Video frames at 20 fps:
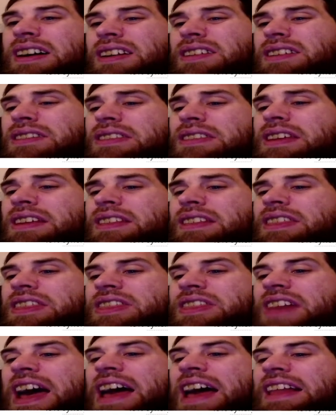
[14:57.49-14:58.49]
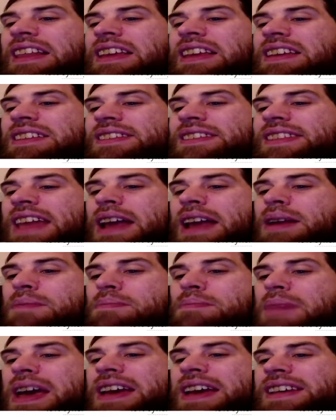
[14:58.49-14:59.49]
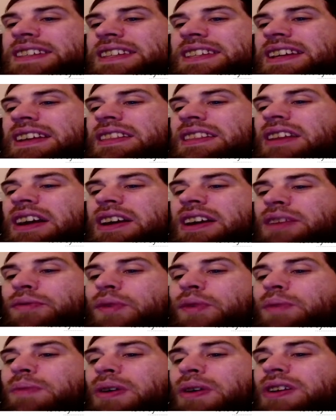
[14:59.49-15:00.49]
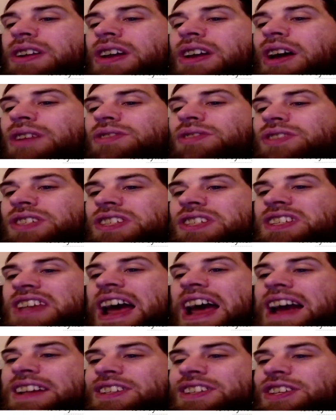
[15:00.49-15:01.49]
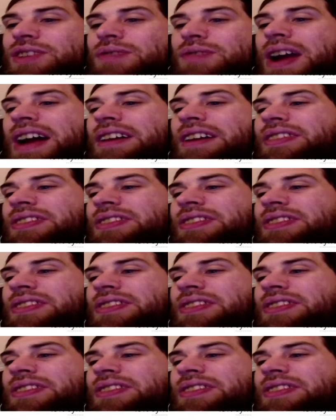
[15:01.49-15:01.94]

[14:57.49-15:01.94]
I don't think Thalia is that amazing. Like, if we want to go Staxy